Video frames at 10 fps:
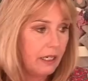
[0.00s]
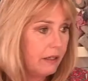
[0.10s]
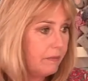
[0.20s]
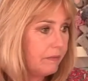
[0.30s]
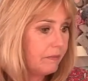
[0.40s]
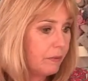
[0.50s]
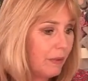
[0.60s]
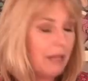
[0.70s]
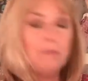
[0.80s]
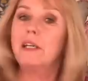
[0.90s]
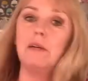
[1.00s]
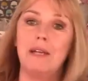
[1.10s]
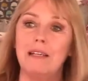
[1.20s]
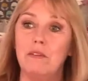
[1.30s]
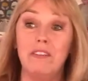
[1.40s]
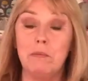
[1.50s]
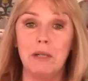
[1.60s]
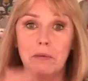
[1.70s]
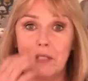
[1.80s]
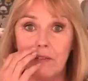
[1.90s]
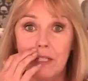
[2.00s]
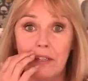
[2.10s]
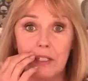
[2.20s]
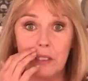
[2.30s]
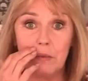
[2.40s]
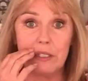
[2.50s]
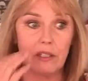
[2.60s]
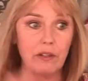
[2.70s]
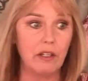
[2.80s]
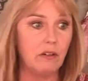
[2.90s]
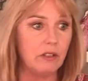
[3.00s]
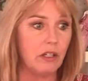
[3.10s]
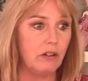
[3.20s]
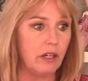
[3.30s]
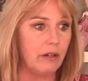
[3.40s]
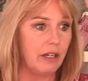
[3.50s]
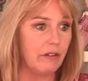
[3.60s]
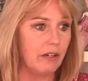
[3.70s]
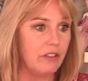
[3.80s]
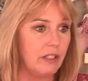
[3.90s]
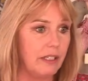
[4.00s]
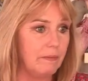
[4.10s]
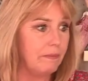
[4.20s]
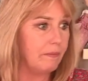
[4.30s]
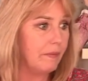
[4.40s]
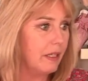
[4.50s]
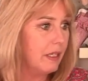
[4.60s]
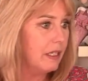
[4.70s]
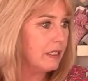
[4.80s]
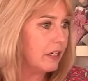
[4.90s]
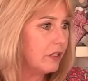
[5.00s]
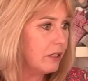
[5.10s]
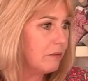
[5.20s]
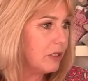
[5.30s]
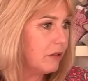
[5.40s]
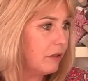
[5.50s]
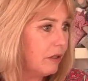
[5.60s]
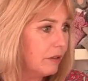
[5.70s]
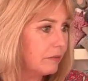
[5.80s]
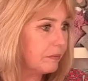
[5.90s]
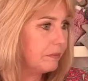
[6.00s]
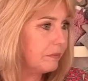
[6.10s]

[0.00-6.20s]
Um, we had pickup, yes, we've had pickups every day this week, so they are, they are going out gradually. So it shouldn't be too long.